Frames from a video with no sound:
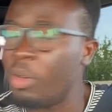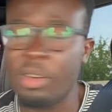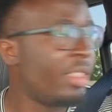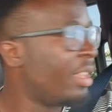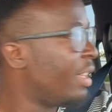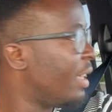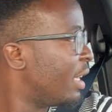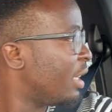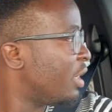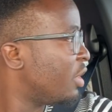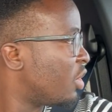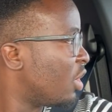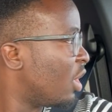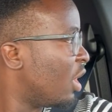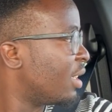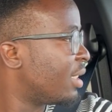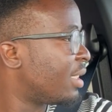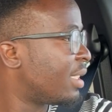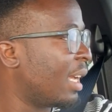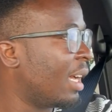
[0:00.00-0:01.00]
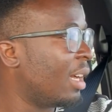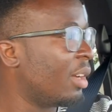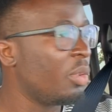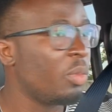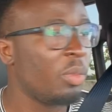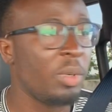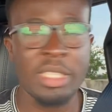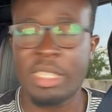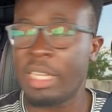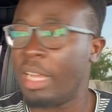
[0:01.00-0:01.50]
the exhaust sound,
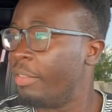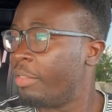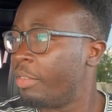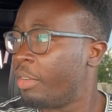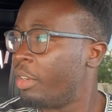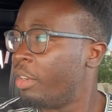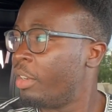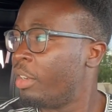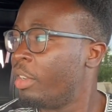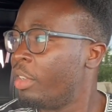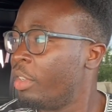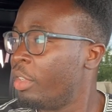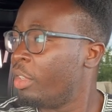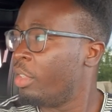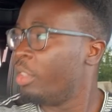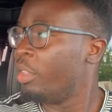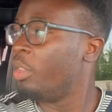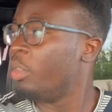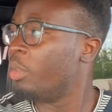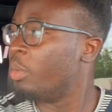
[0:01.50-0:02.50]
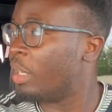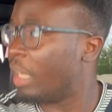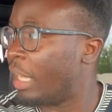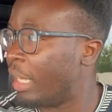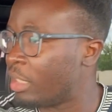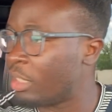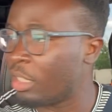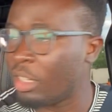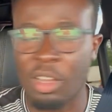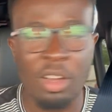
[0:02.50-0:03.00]
whichever you'd
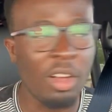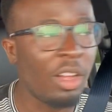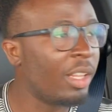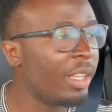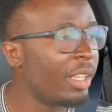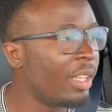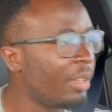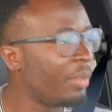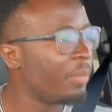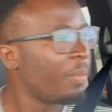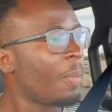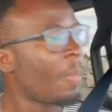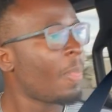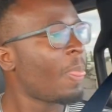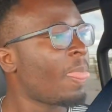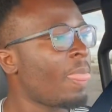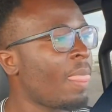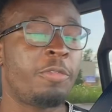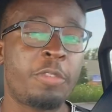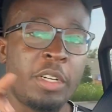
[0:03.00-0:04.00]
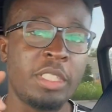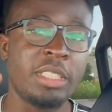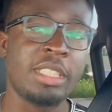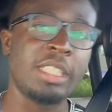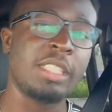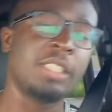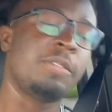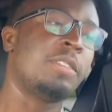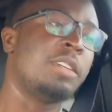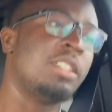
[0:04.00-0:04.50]
like to call it. First
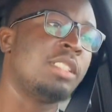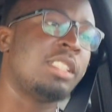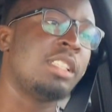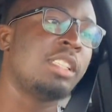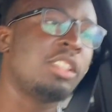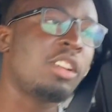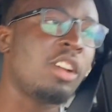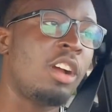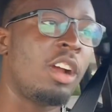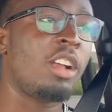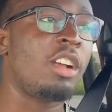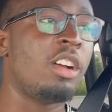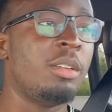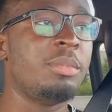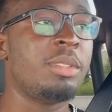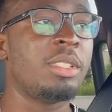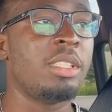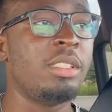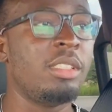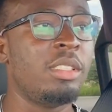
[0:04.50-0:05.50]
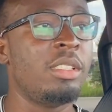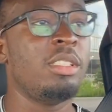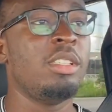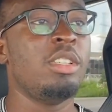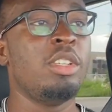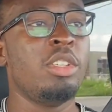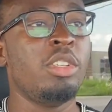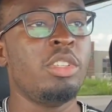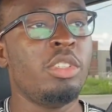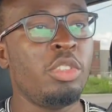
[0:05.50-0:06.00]
things first, this car comes in
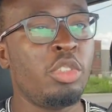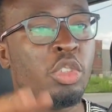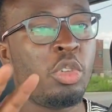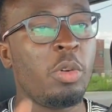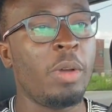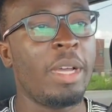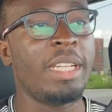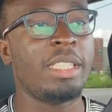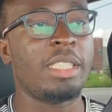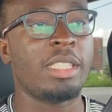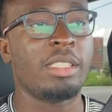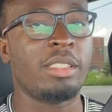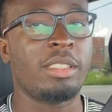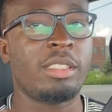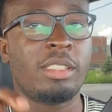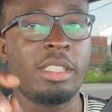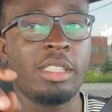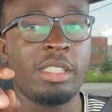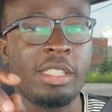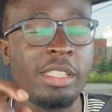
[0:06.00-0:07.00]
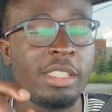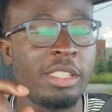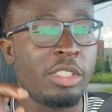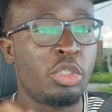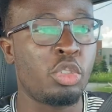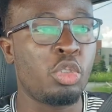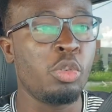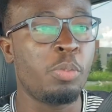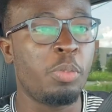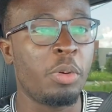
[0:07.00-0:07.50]
two engines. This is the
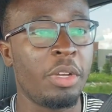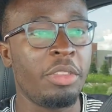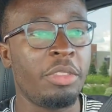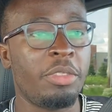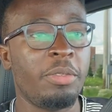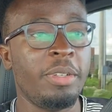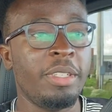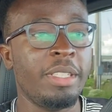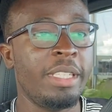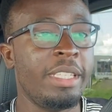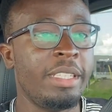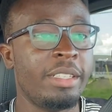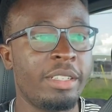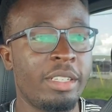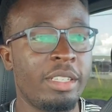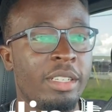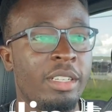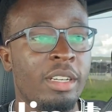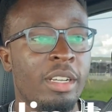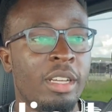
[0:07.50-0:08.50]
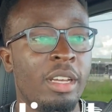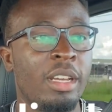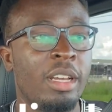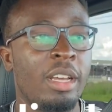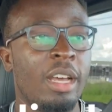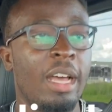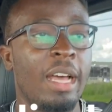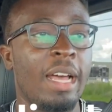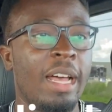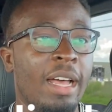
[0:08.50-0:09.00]
2.3 liter
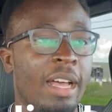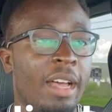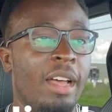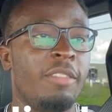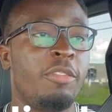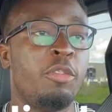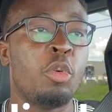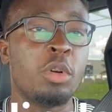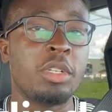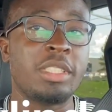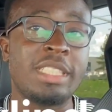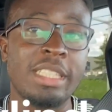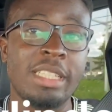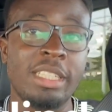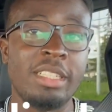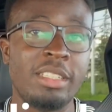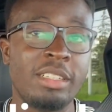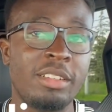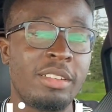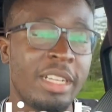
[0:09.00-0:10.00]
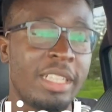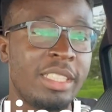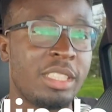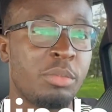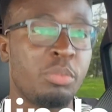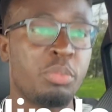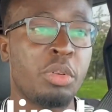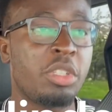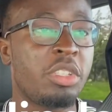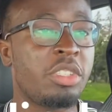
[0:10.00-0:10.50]
4-cylinder engine.
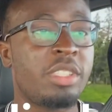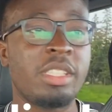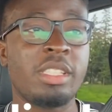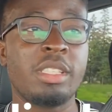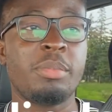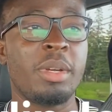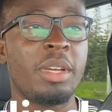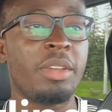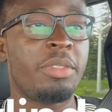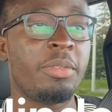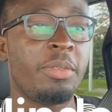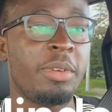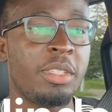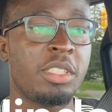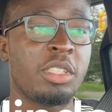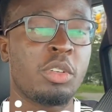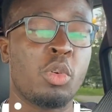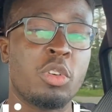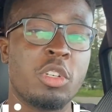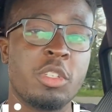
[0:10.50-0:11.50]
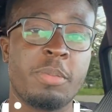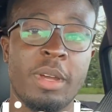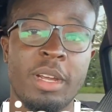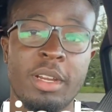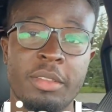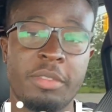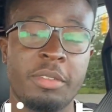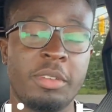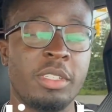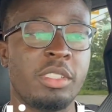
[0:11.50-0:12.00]
Produces about 300 horsepower,
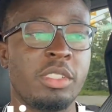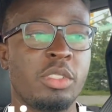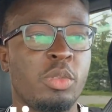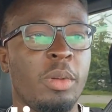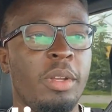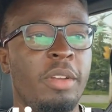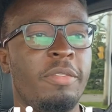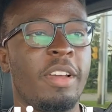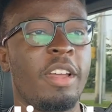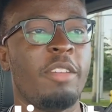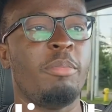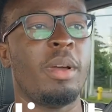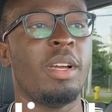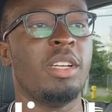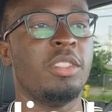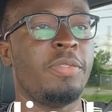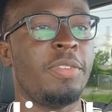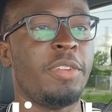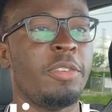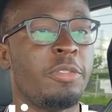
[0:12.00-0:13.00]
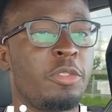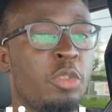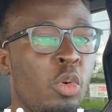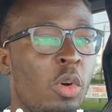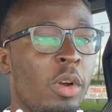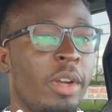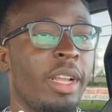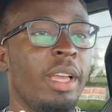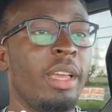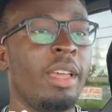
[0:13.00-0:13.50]
325 pound-feet of
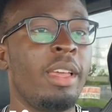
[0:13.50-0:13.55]
torque.